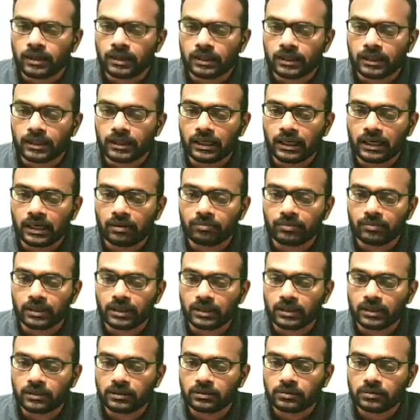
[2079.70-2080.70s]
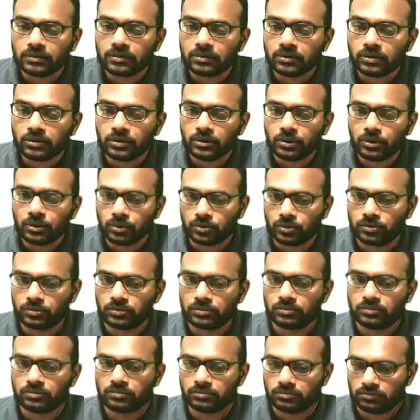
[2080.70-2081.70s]
lambda q,
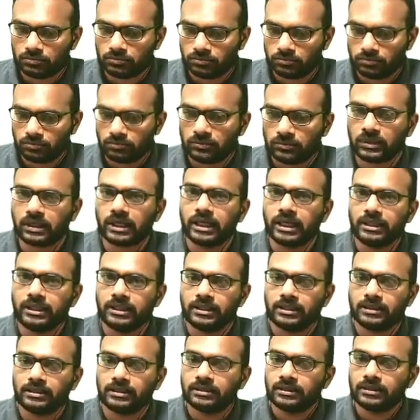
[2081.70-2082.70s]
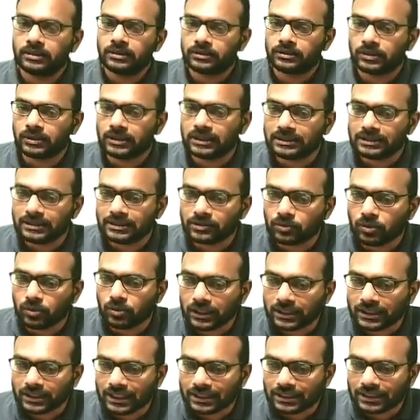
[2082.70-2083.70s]
right? So this is
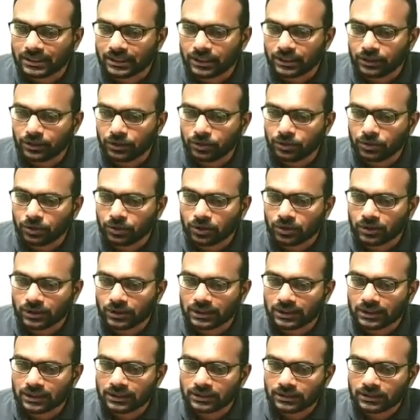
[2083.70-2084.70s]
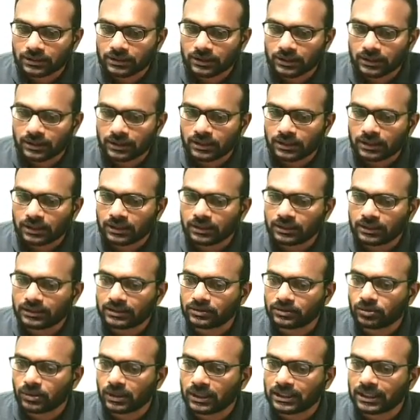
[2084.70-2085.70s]
quadratic in q dot this
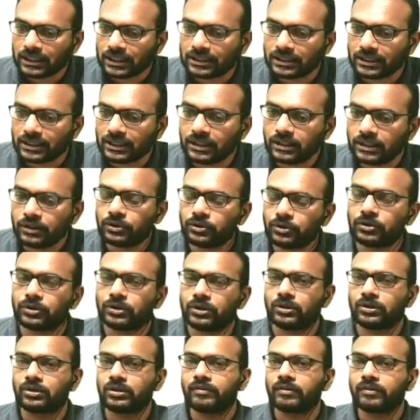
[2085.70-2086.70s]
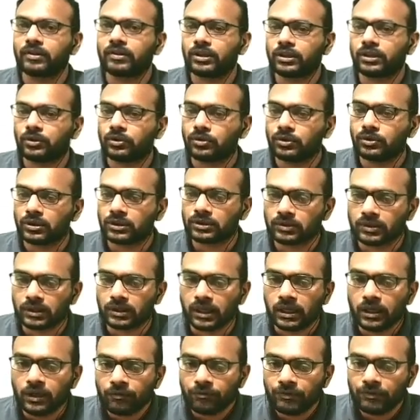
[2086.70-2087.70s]
quadratic in q dot. You have got a q dot square,
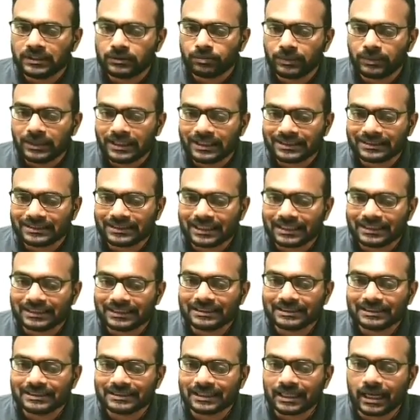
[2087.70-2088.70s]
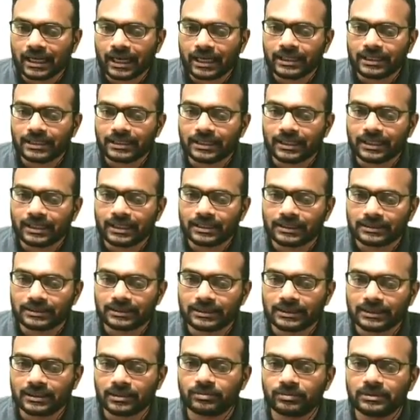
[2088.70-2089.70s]
which means that this is a kinetic energy
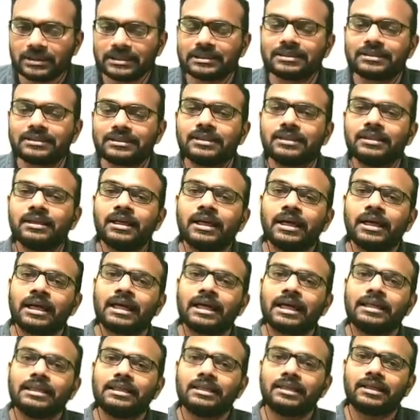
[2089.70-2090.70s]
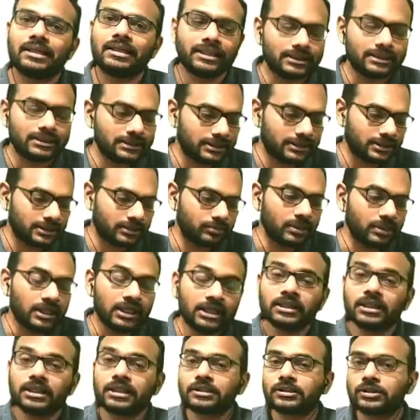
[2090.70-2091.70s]
term. This is a kinetic energy term.
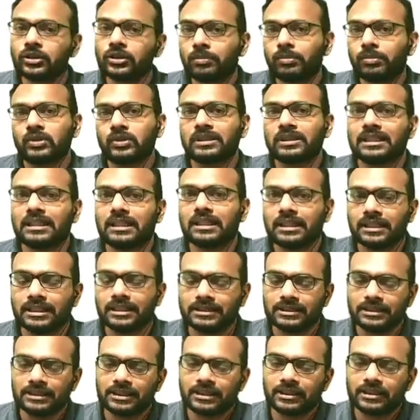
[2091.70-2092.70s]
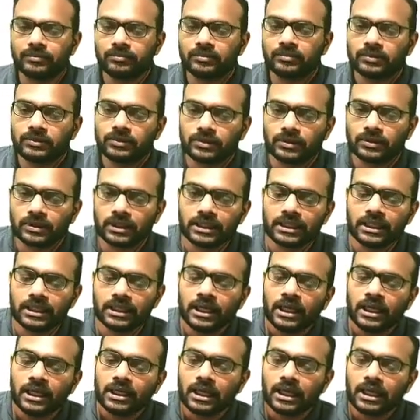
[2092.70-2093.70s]
There is no potential energy term. Okay.
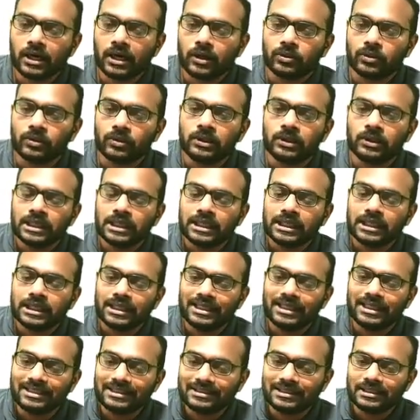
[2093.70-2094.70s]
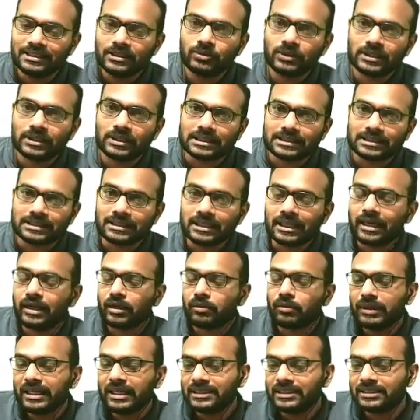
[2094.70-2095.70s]
Now, in situations, there are
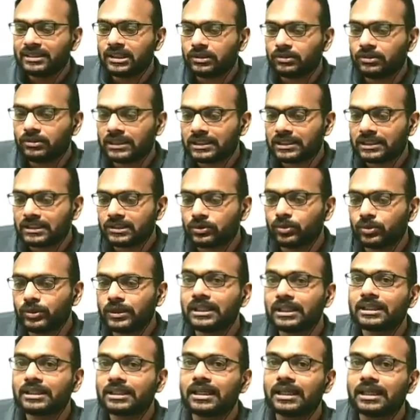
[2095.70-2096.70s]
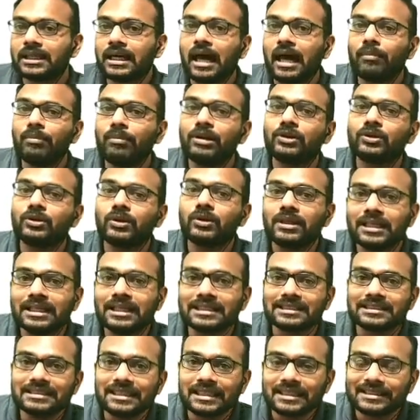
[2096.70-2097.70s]
many situations where the Hamiltonian is
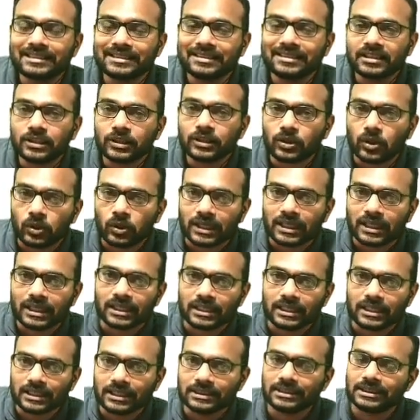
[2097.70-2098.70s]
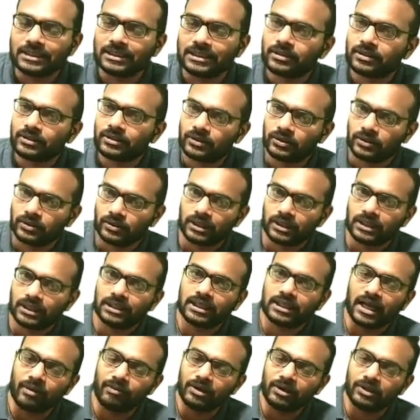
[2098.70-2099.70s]
just the total energy. Okay,
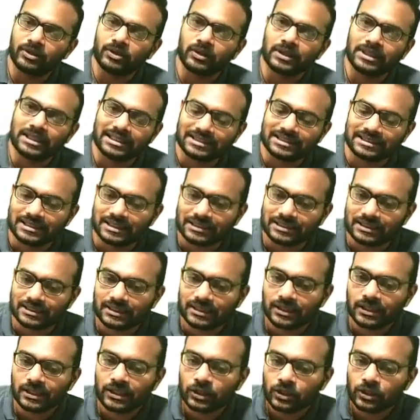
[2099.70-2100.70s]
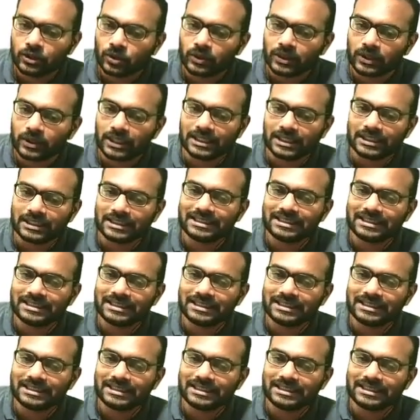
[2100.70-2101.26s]
Hamiltonian is just the total energy.